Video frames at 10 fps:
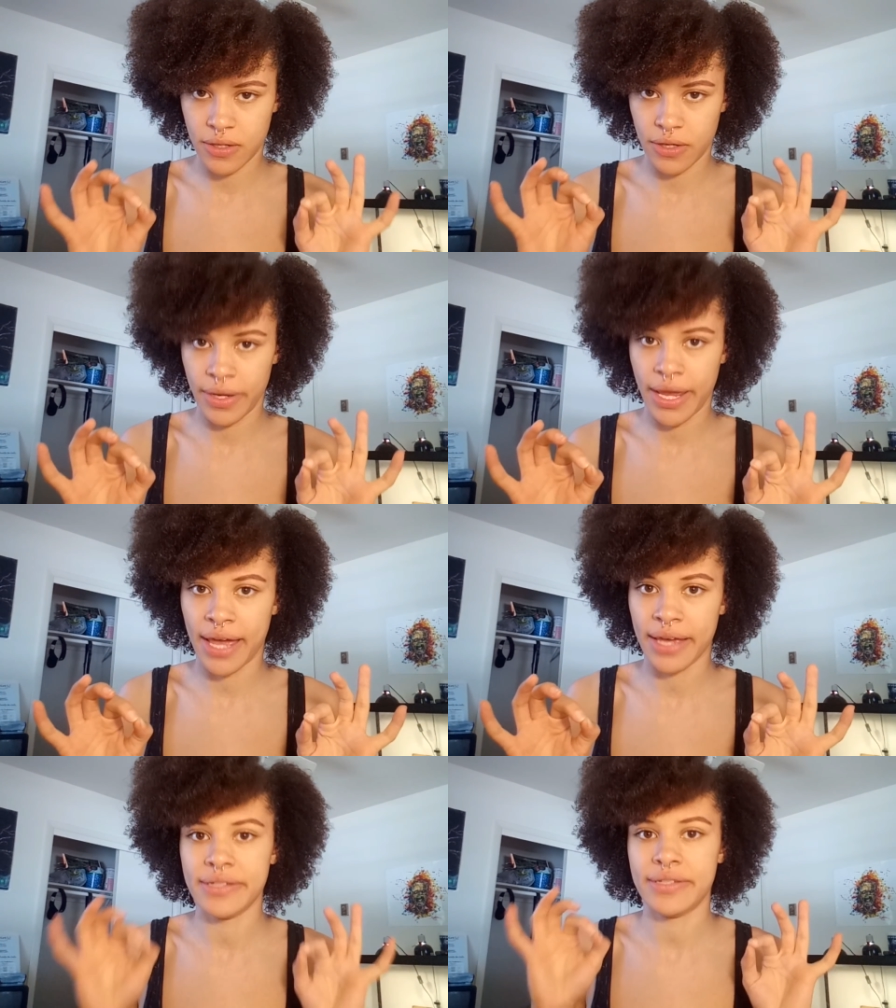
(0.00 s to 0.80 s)

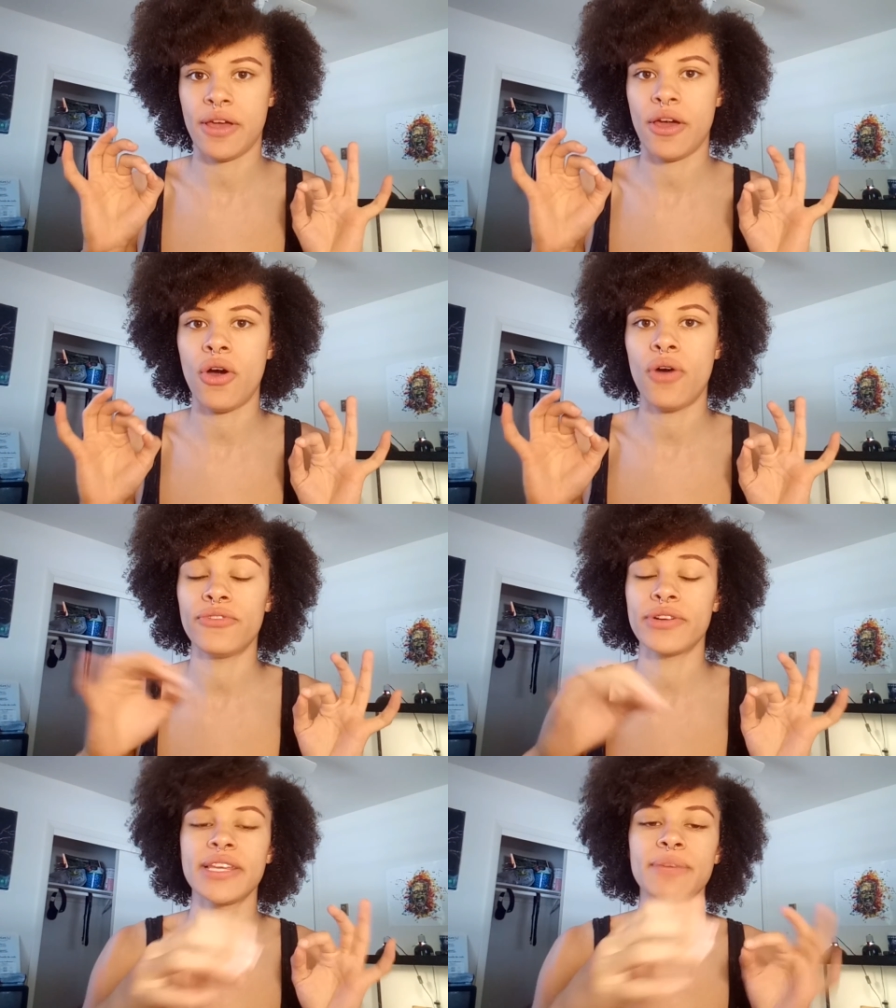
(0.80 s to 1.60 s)
Okay, so
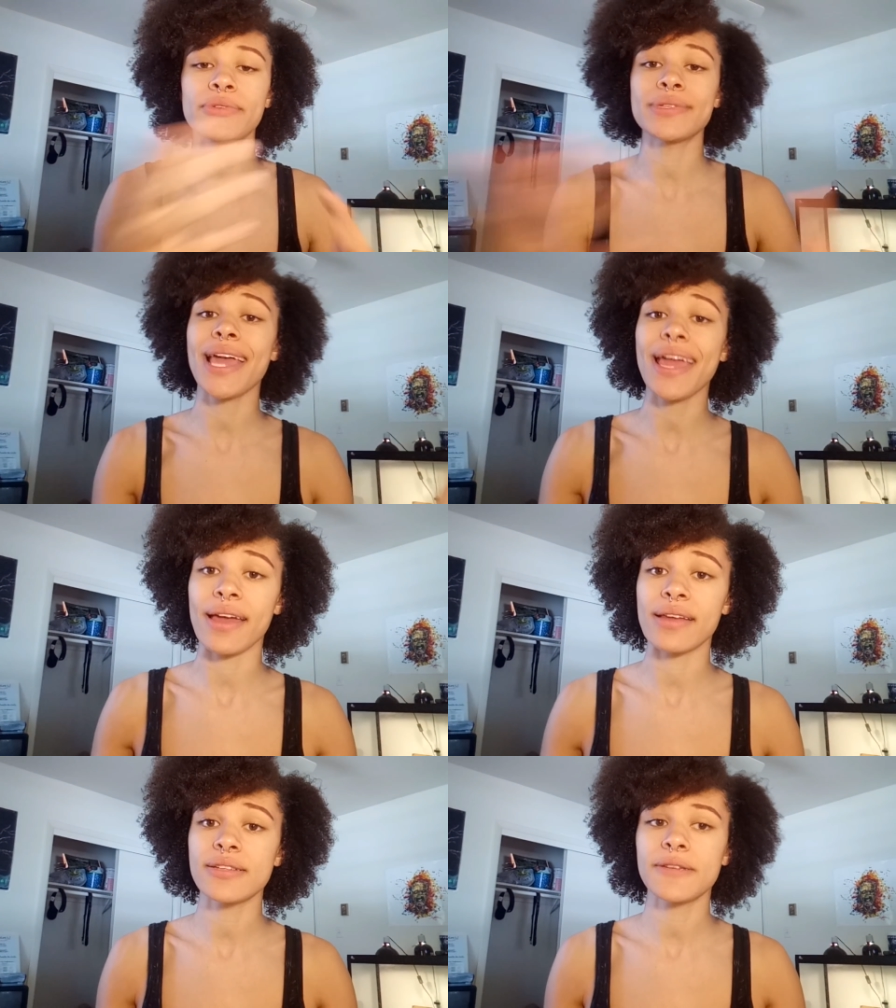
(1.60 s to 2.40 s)
for example,
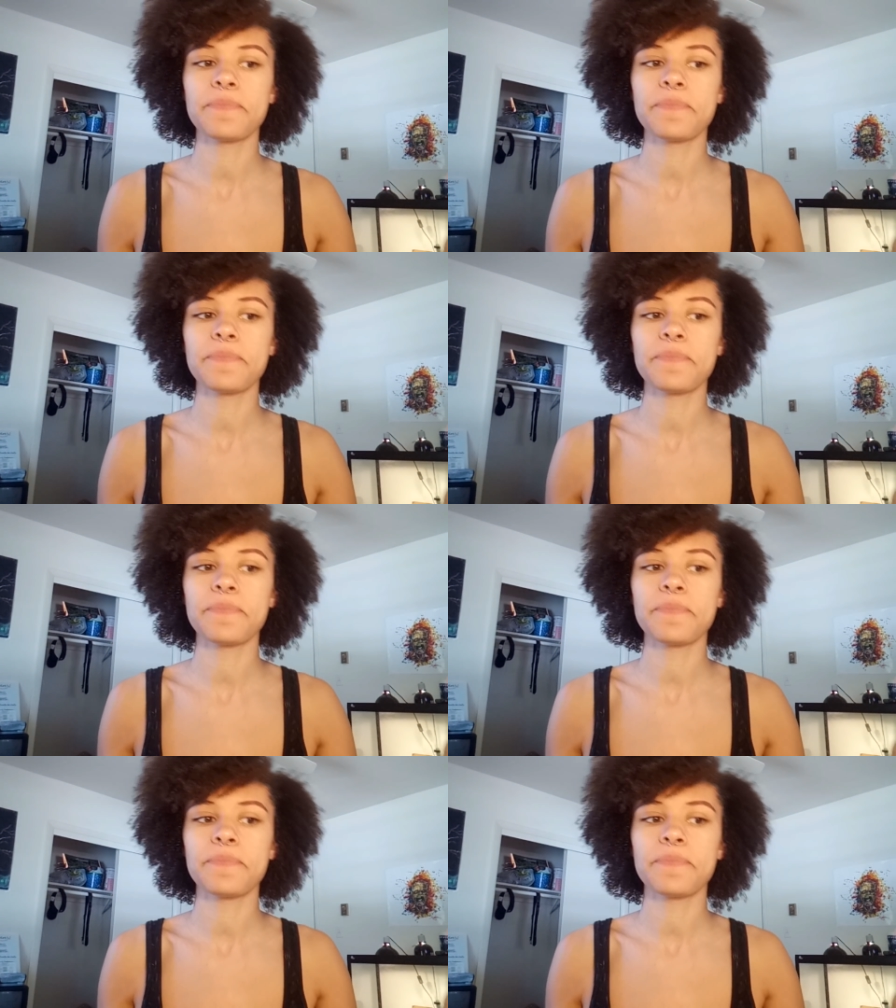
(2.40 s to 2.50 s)
sand.